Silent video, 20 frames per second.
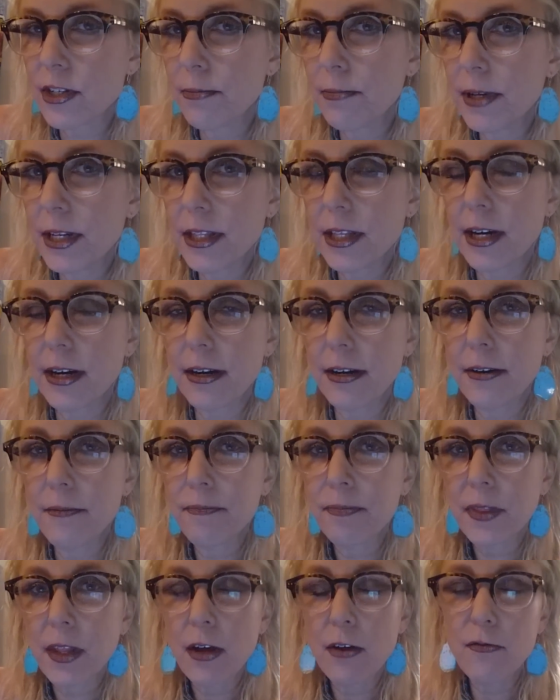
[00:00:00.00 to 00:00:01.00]
to be there
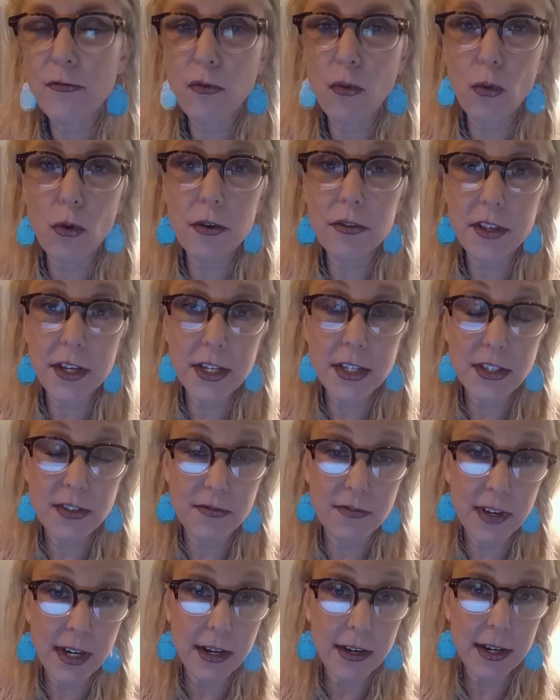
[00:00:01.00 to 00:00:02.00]
for this
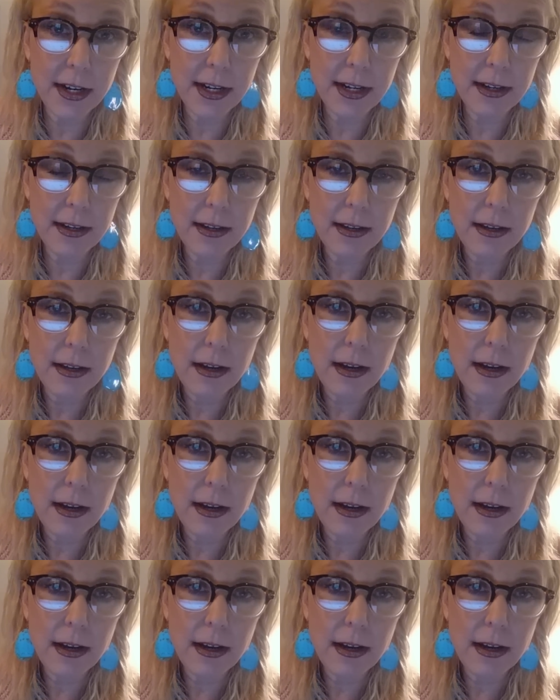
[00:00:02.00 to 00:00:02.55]
very